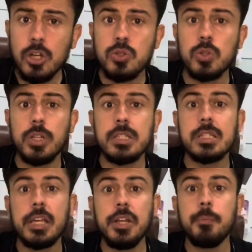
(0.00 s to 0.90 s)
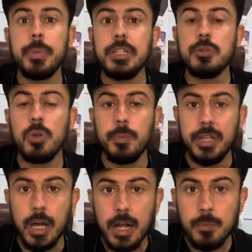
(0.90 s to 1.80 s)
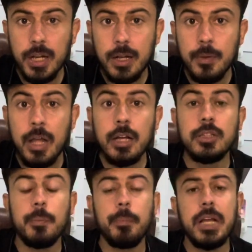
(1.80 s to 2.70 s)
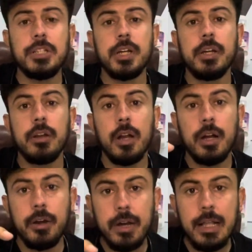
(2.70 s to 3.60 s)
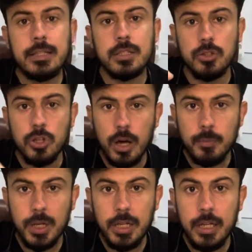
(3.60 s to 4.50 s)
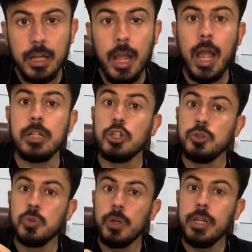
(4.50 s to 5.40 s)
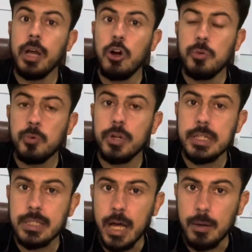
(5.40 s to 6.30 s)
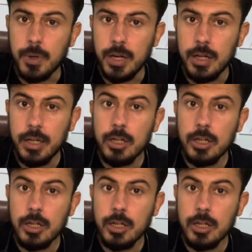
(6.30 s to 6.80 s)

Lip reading: so the skin pinch will be normal, the patient drinks normally and the urine output is normal.